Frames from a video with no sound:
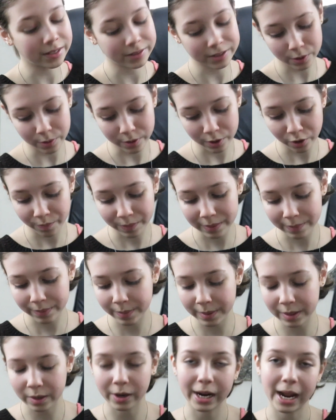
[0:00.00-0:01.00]
as I know a lot of people
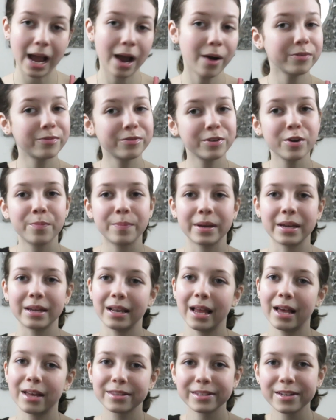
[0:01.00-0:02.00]
have been like, how have you
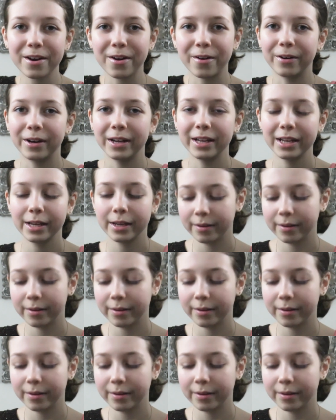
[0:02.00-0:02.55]
been? Let us know.